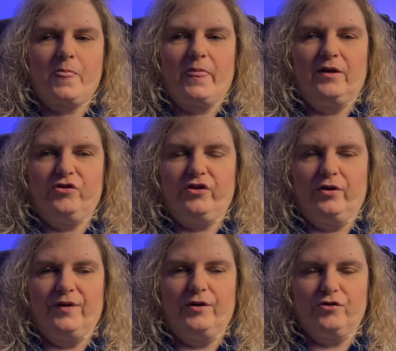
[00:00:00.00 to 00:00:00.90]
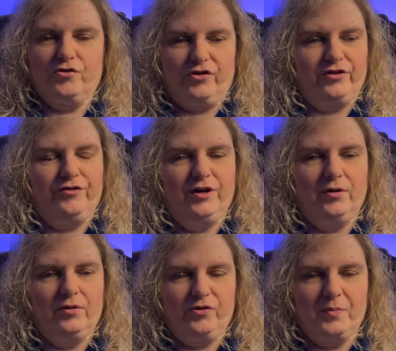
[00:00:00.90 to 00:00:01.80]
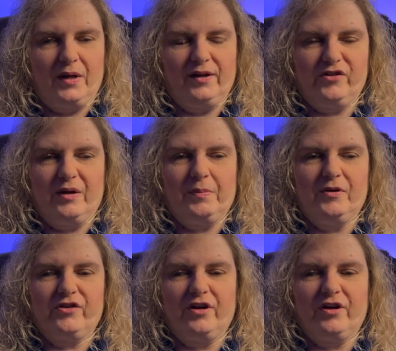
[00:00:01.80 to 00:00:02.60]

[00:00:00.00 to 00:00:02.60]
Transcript: So those are just a few small examples